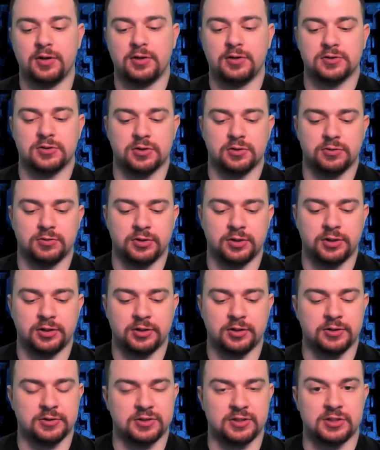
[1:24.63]
So it
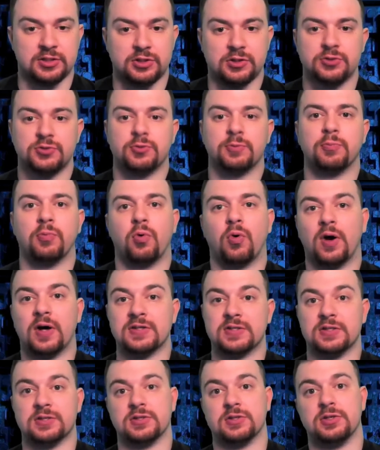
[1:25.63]
is a central
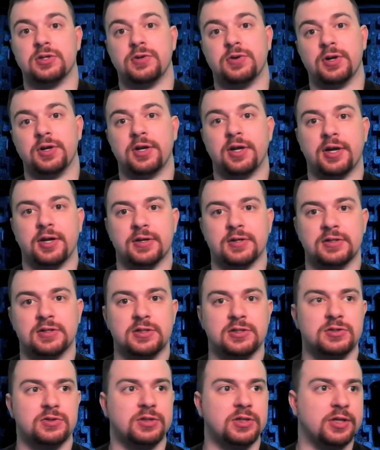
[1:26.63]
processing unit, and
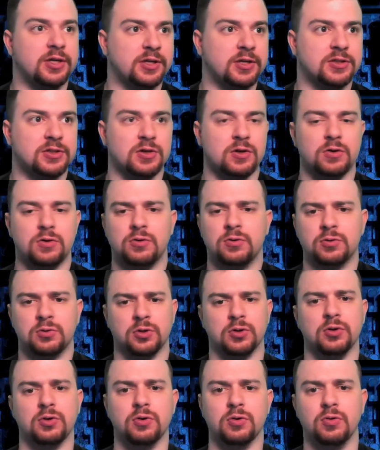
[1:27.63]
essentially its whole
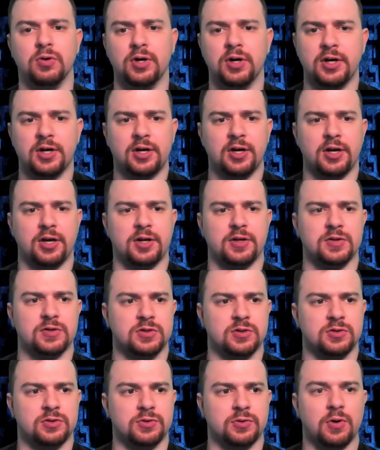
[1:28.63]
goal is
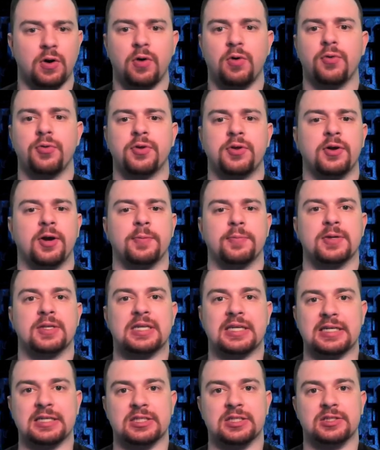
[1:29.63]
to do all the
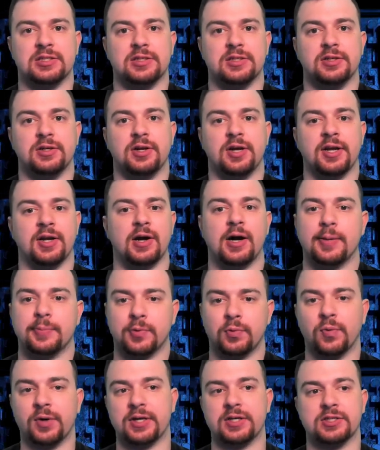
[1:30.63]
computation and
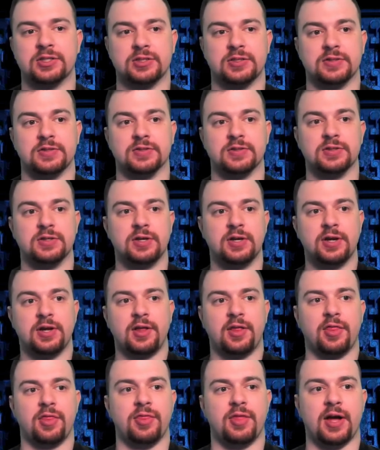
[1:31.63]
operations
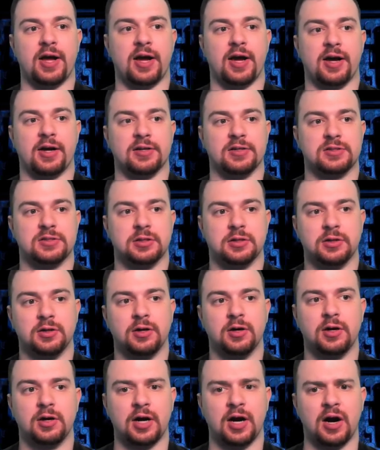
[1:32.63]
that
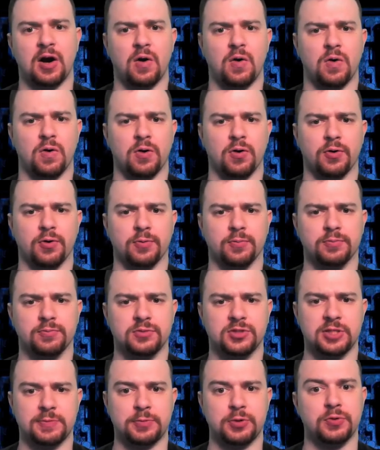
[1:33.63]
our
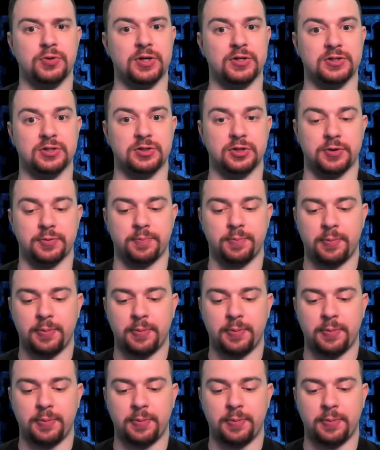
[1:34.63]
CPU needs to do.